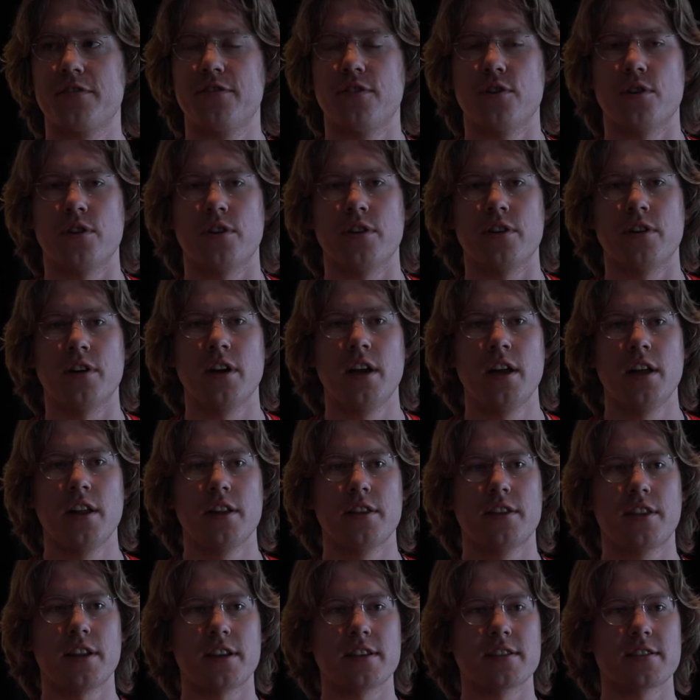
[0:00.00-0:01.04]
for
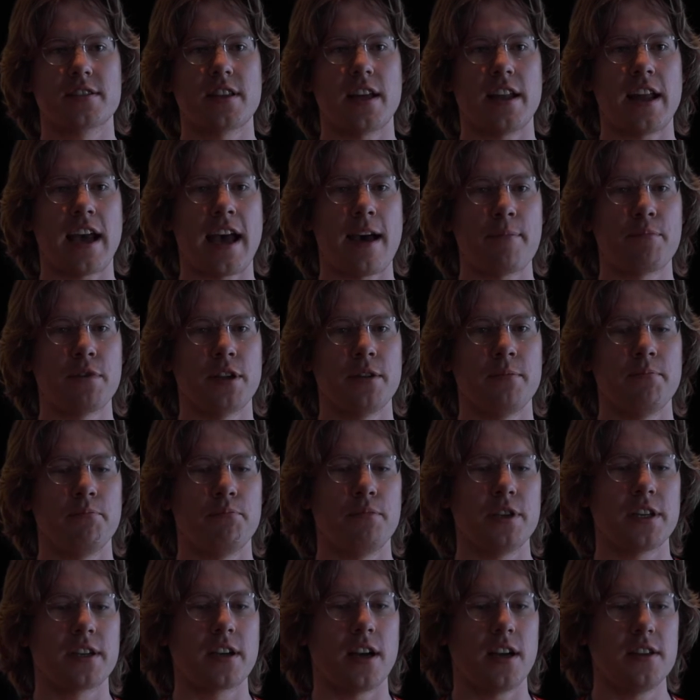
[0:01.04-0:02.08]
things that happen
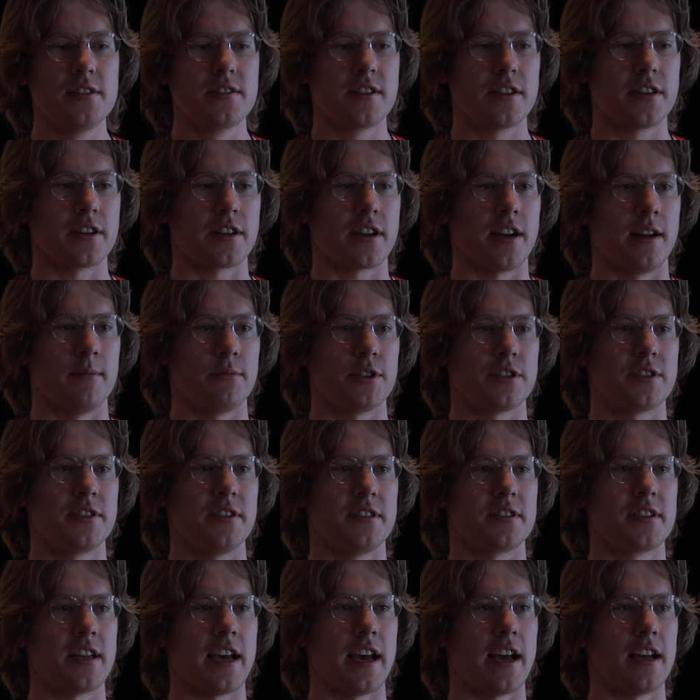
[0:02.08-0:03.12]
because it accomplished
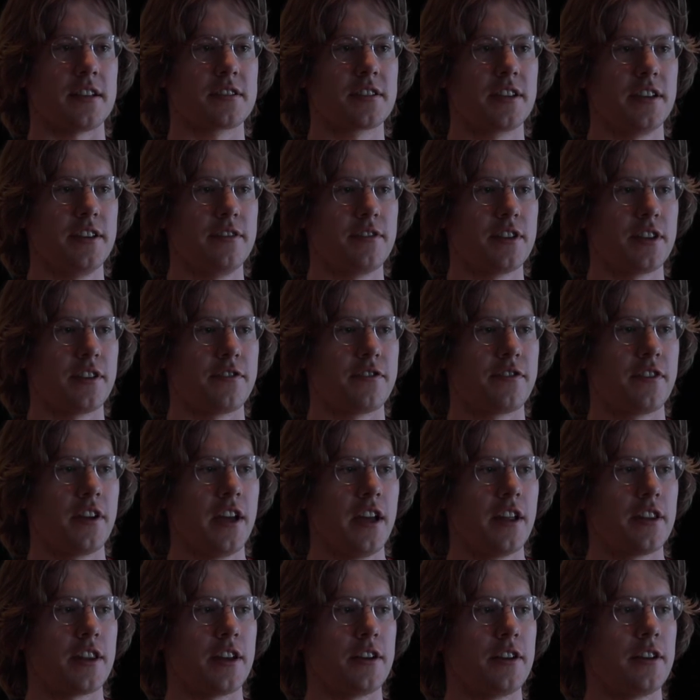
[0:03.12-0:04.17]
its task, even if
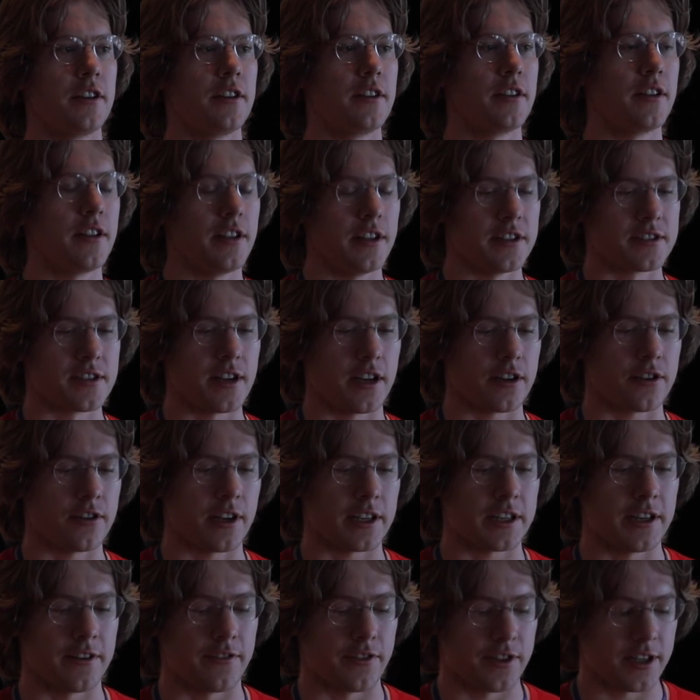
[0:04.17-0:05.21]
it's not
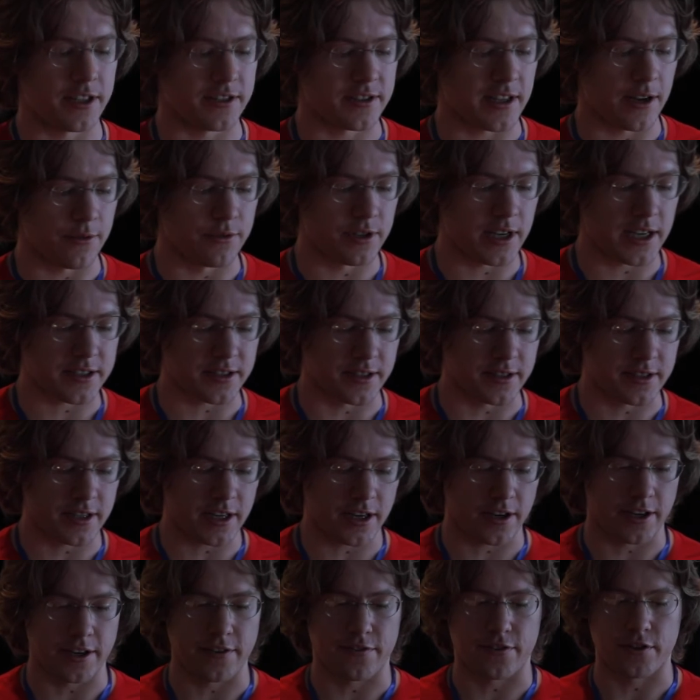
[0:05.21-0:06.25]
correcting for things that were
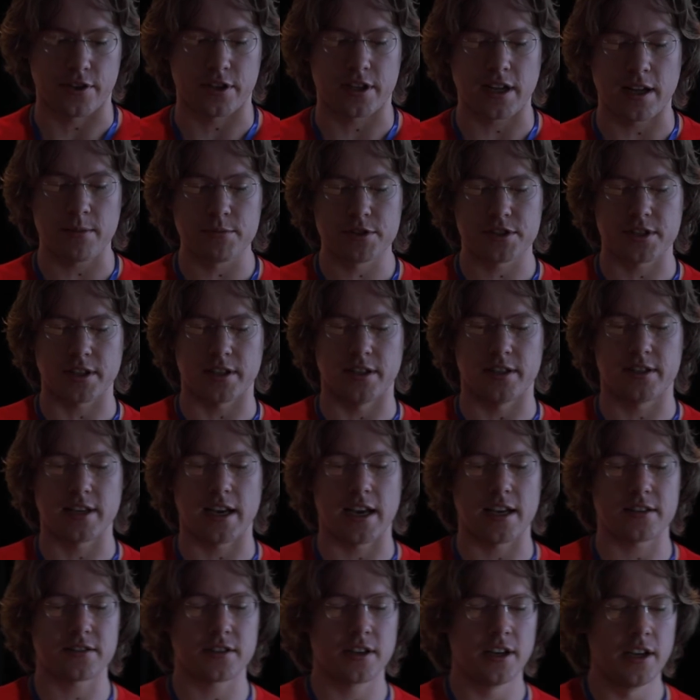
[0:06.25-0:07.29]
necessary for accomplishing the
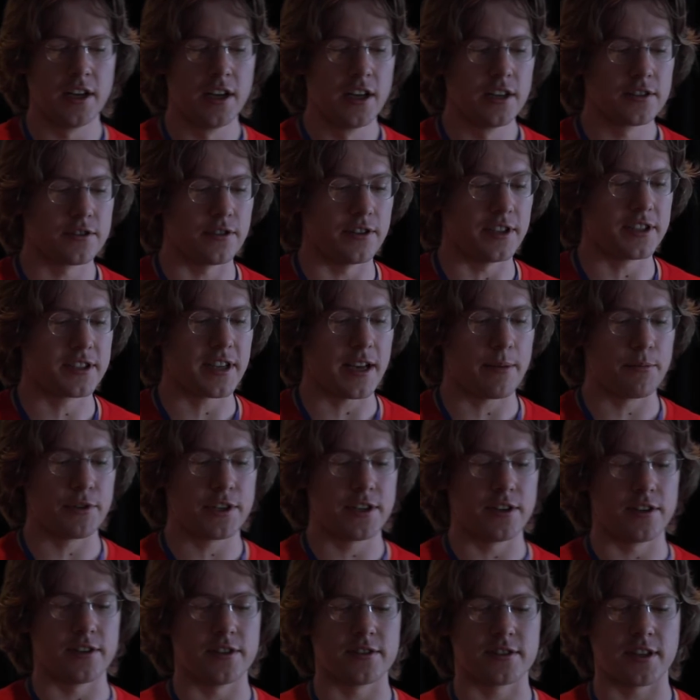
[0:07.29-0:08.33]
task. So the example
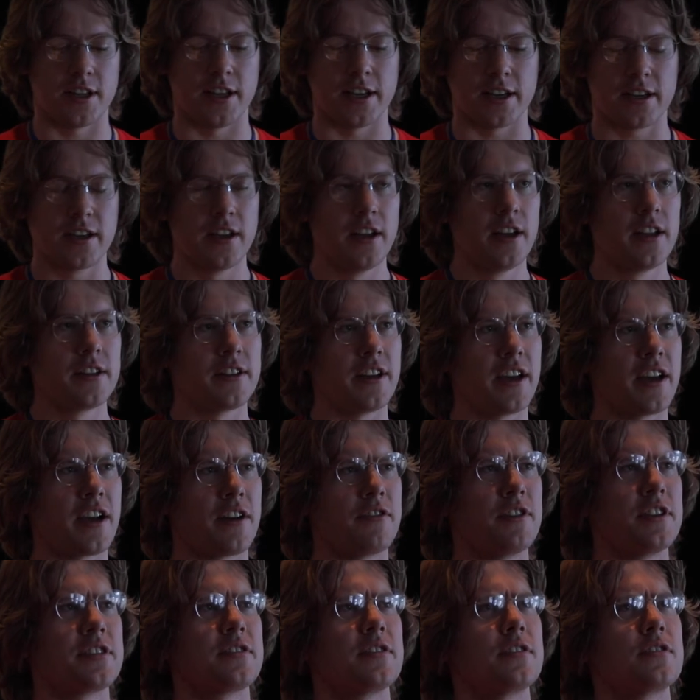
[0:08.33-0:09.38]
here is like the AI
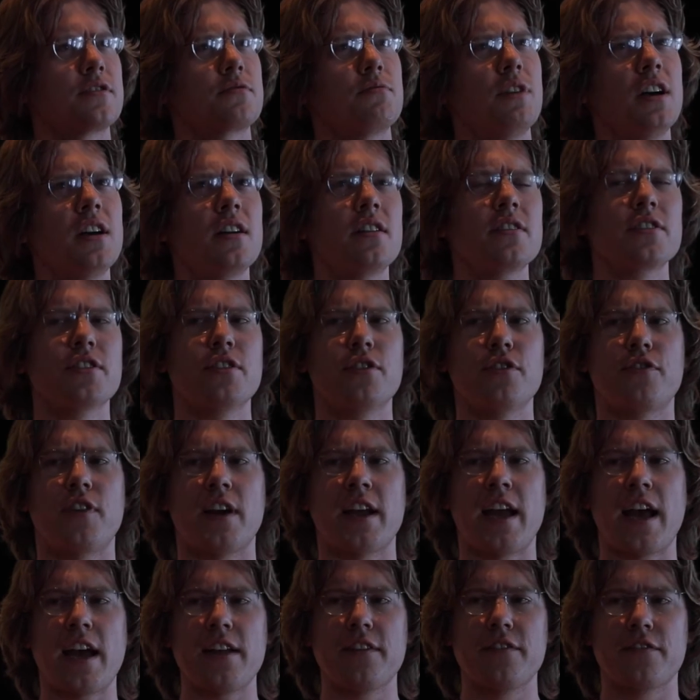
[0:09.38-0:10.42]
reasons, well, you know, if
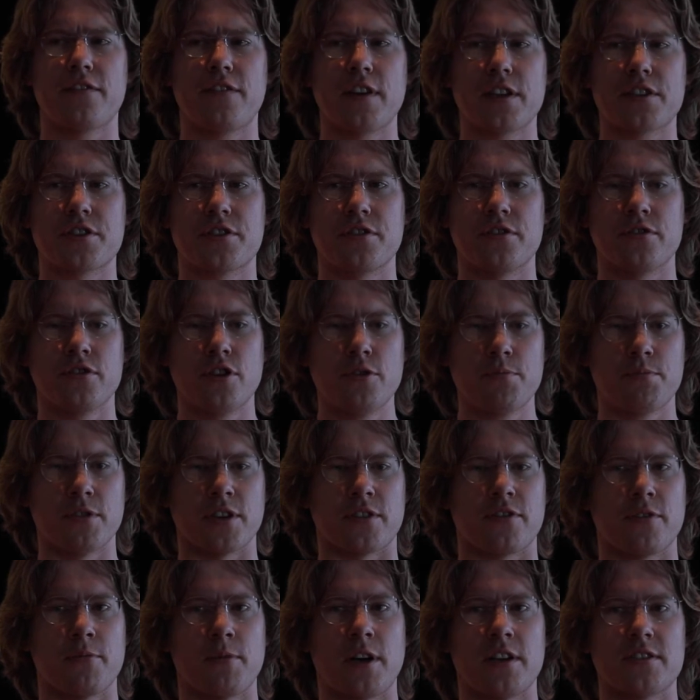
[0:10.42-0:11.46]
I hadn't fetched your
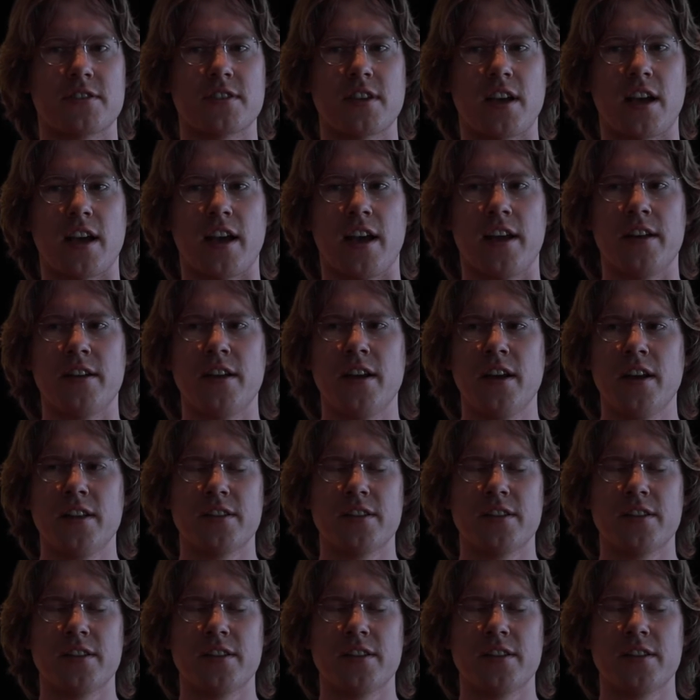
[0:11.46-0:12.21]
notebook from outside,